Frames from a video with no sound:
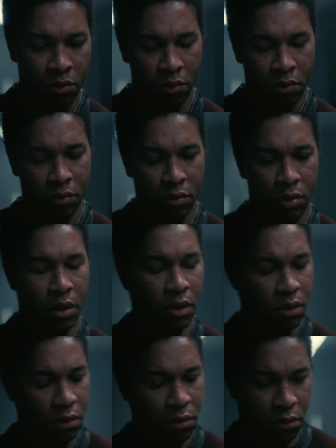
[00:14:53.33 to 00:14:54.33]
where Max
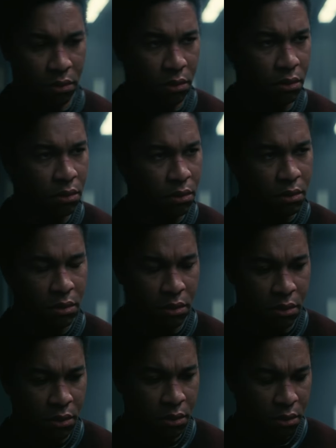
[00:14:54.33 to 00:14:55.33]
confesses to
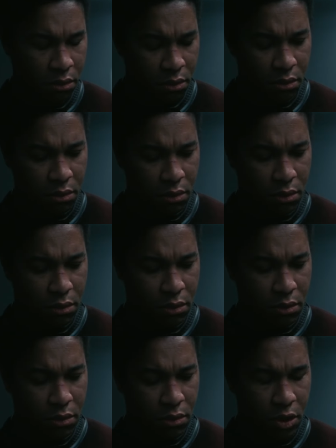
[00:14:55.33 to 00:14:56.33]
Lucy that his name is
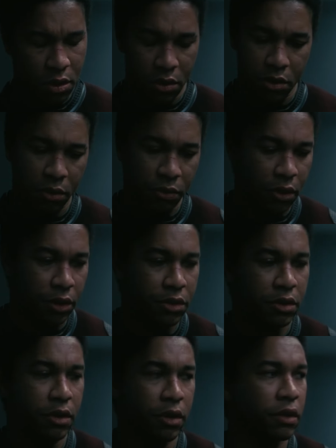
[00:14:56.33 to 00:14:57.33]
not actually Titus
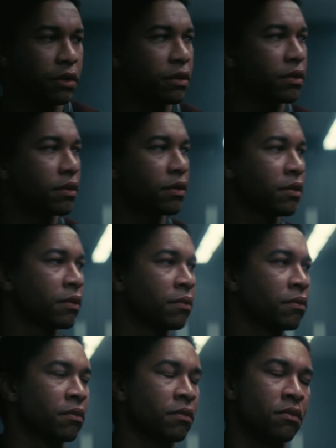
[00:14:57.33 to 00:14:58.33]
because she has been
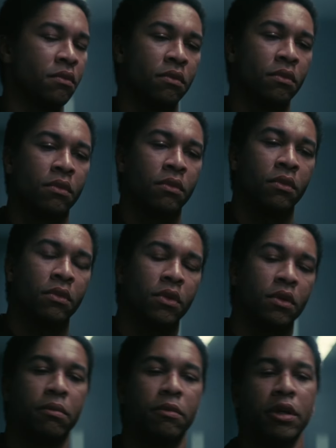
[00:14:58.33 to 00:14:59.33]
referring to him as
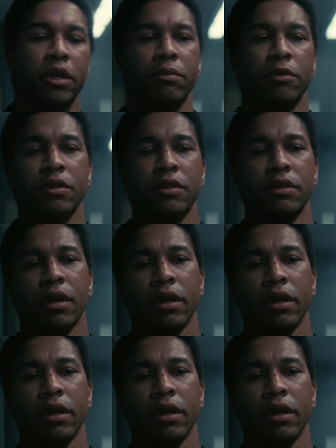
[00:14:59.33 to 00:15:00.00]
such ever since